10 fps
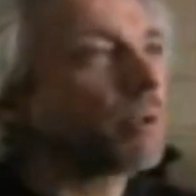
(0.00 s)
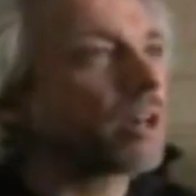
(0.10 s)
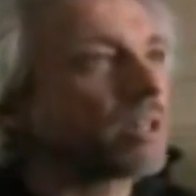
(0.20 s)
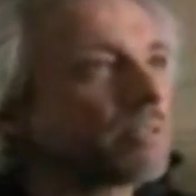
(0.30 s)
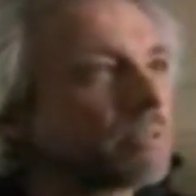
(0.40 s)

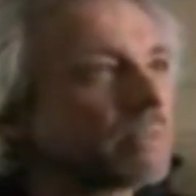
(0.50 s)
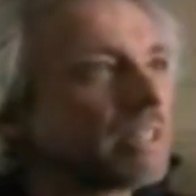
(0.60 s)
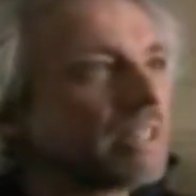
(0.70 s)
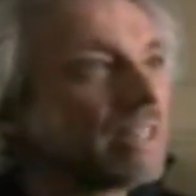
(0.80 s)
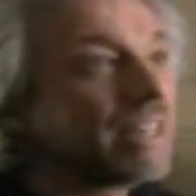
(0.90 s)
part of it.
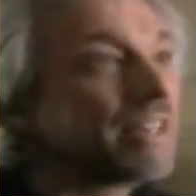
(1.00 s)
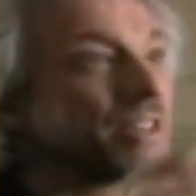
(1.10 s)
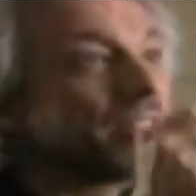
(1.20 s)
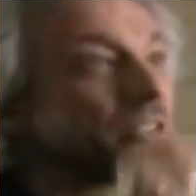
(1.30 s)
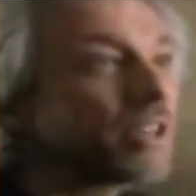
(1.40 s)
And
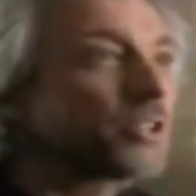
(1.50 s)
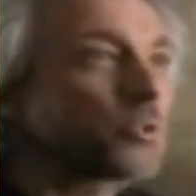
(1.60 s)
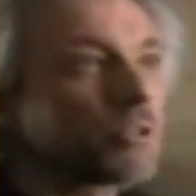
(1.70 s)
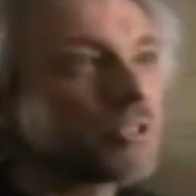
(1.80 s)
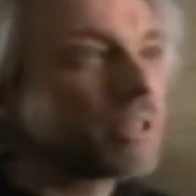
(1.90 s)
then they take us
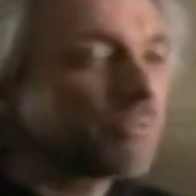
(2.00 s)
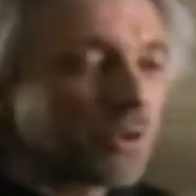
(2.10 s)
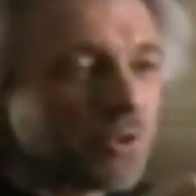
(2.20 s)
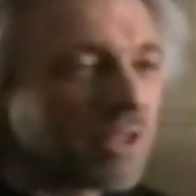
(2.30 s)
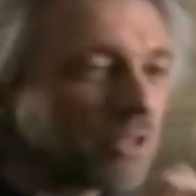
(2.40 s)
one step
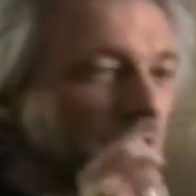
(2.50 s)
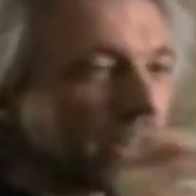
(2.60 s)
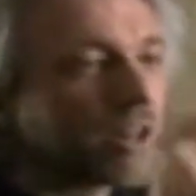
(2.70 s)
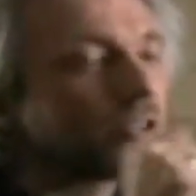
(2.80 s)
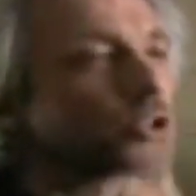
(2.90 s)
further and they say,
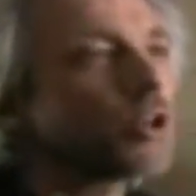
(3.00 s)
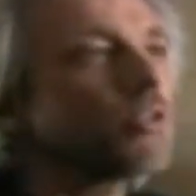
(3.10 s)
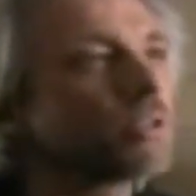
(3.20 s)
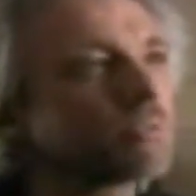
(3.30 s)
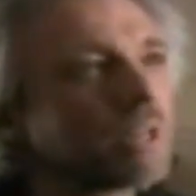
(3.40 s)
here, I'll show
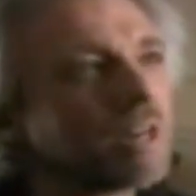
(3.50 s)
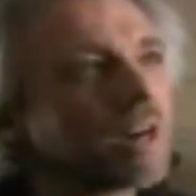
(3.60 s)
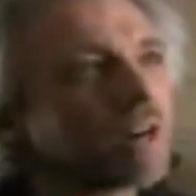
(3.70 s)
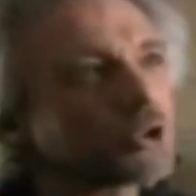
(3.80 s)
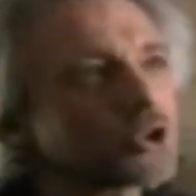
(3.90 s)
you.
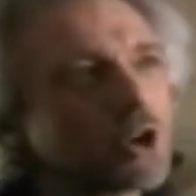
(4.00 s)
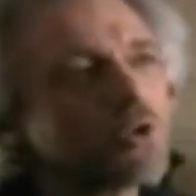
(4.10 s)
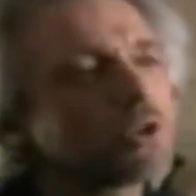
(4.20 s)
I'll show